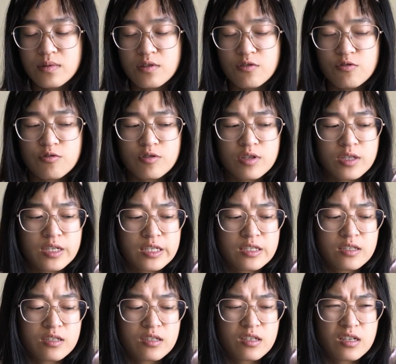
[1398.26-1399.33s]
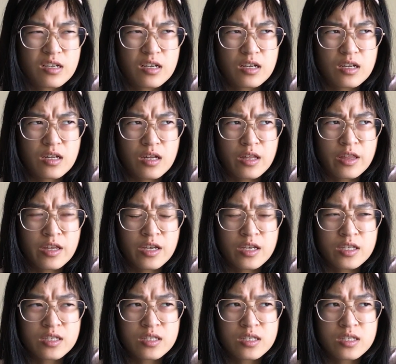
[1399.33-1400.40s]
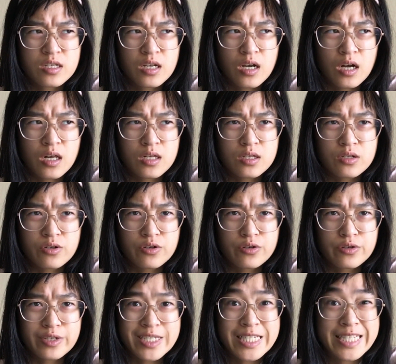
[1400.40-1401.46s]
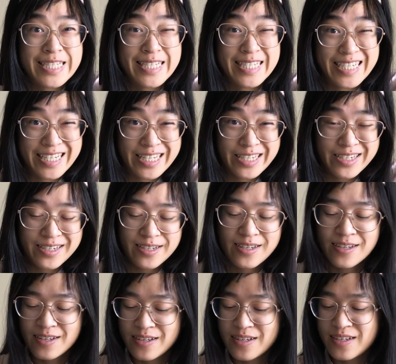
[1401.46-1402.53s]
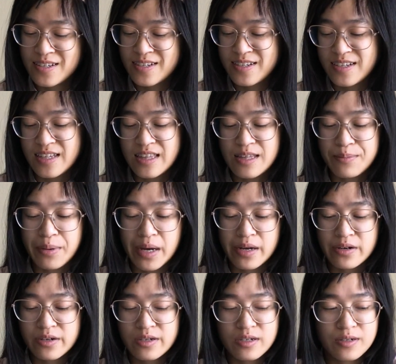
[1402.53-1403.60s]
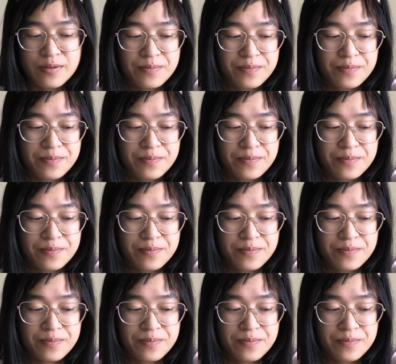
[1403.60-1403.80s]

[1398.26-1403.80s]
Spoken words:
or at least I think it's color D in the pattern.